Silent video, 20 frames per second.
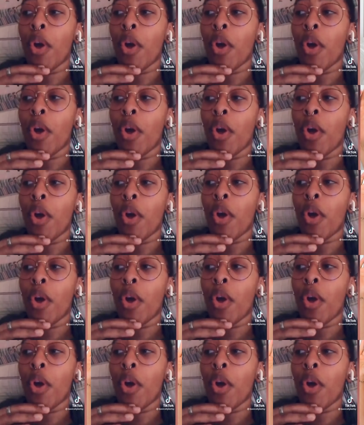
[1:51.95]

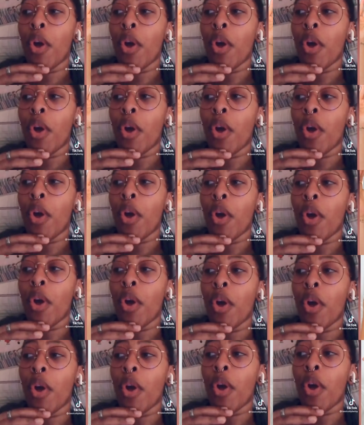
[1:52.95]

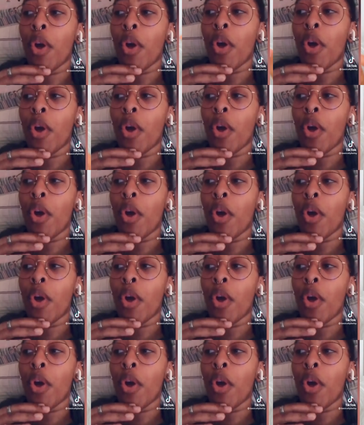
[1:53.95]

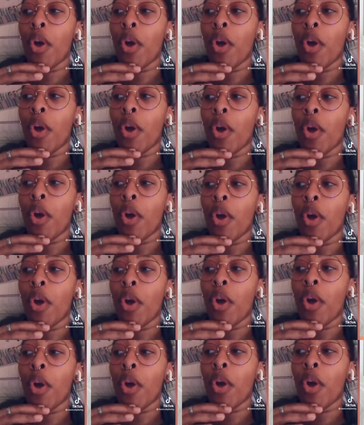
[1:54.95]

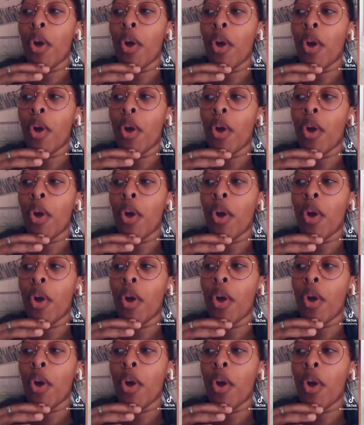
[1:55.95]

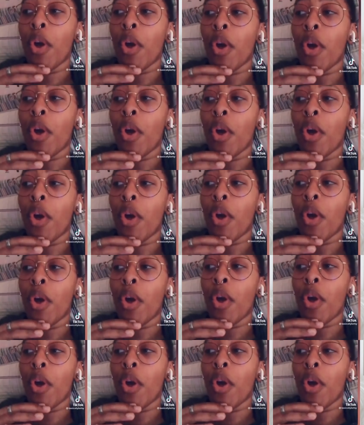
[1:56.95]

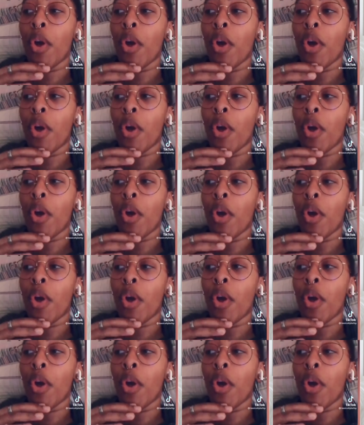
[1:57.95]
This person isn't speaking.